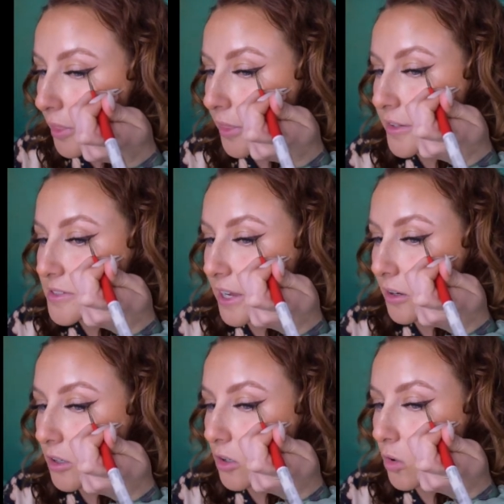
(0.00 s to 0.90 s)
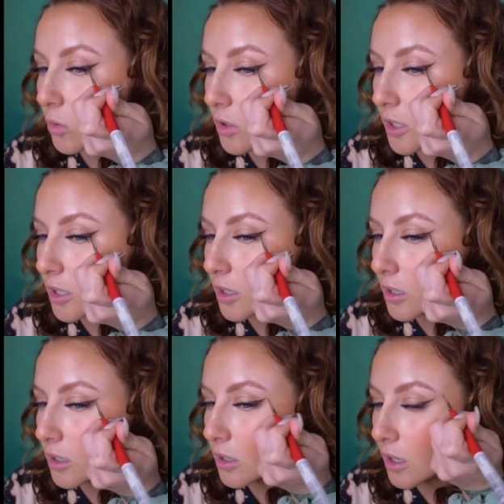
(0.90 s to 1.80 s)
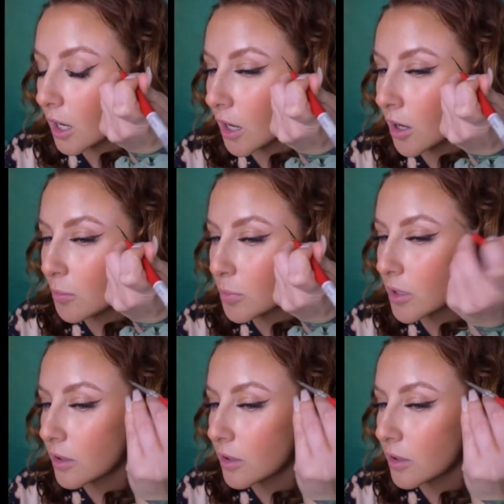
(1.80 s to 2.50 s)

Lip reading: this outer corner up,